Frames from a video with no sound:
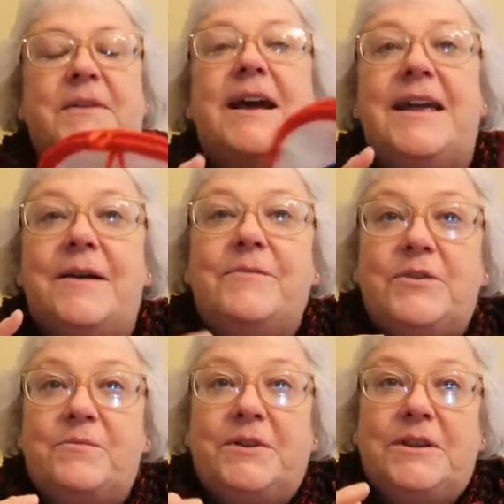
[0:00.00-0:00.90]
I am
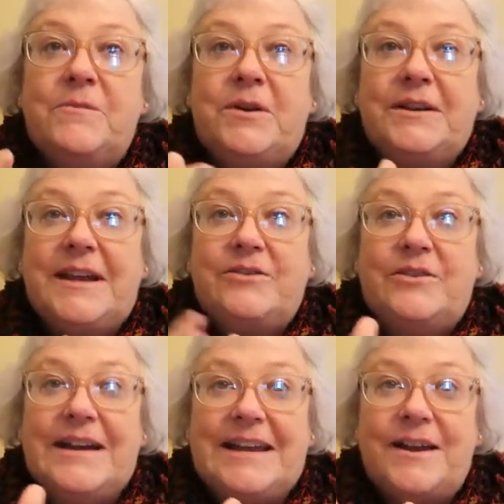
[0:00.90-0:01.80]
going to put them all
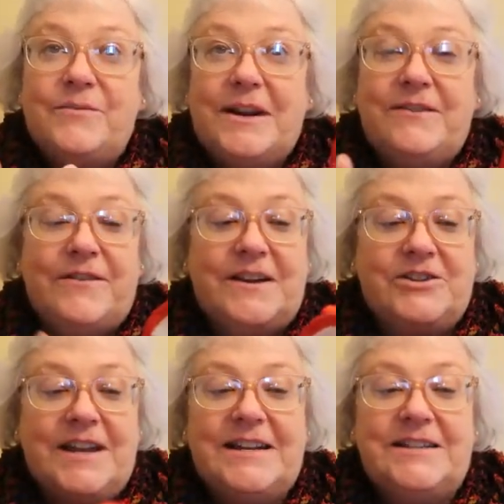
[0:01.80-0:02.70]
together again when I
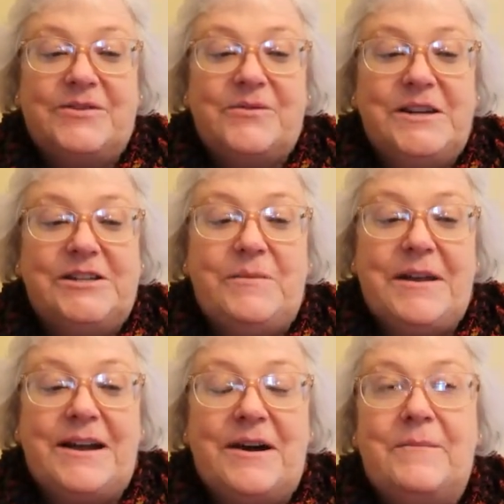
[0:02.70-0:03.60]
finish, and it's going to
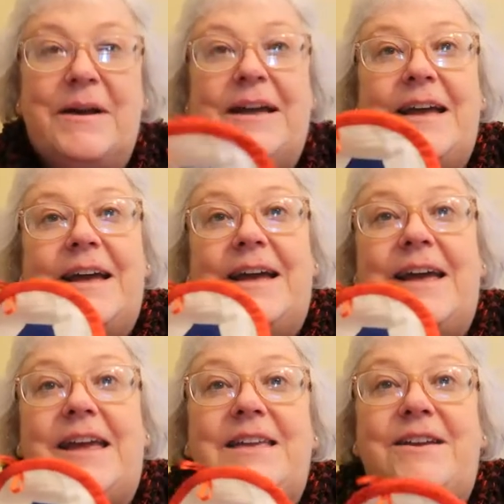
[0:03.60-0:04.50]
become
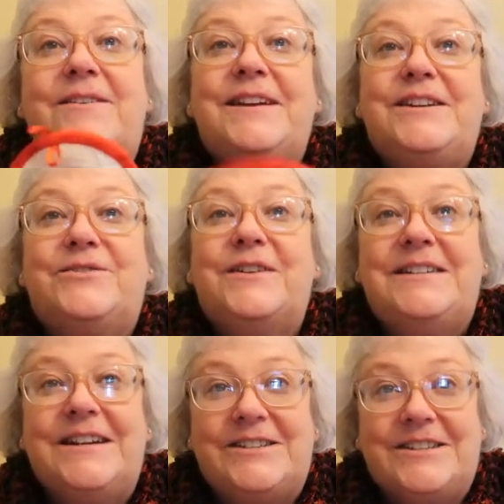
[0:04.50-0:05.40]
a yearly
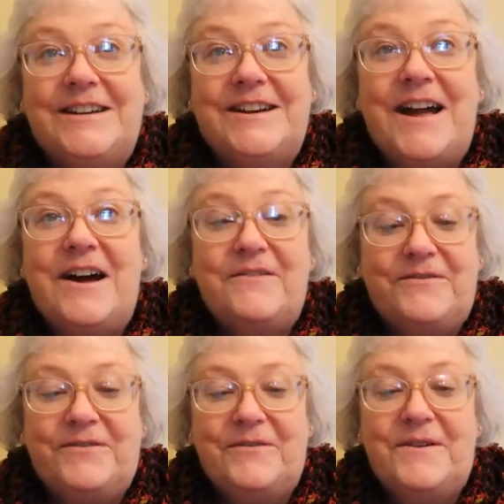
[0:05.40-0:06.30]
tradition
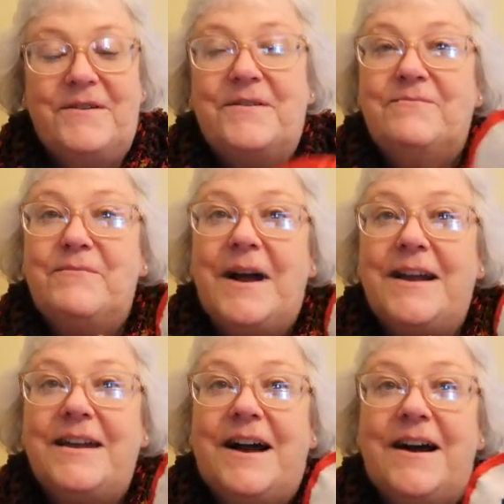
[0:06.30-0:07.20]
of
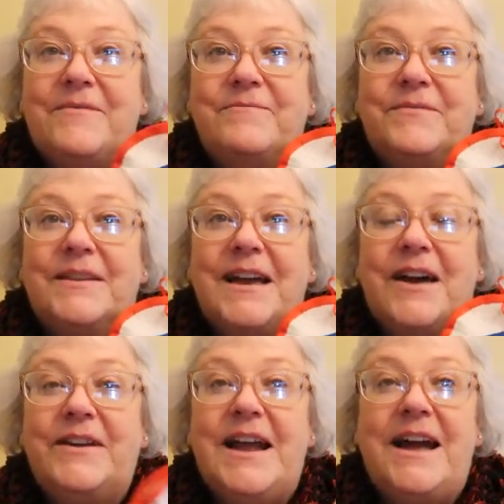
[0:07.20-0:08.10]
my um,
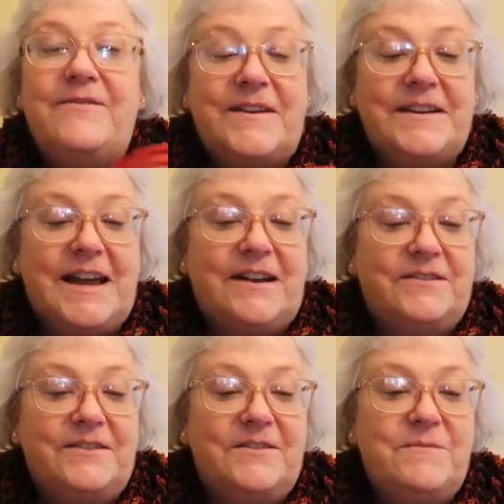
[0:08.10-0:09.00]
of an advent
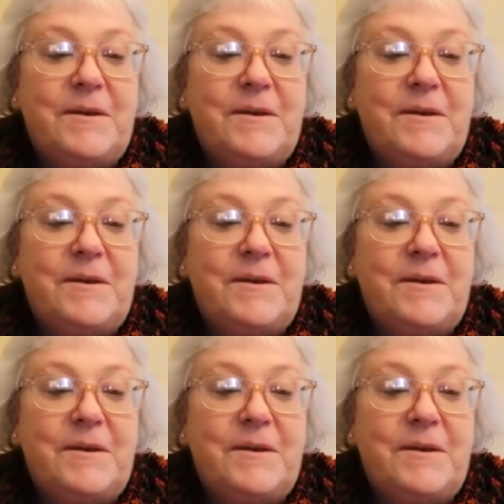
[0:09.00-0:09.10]
calendar that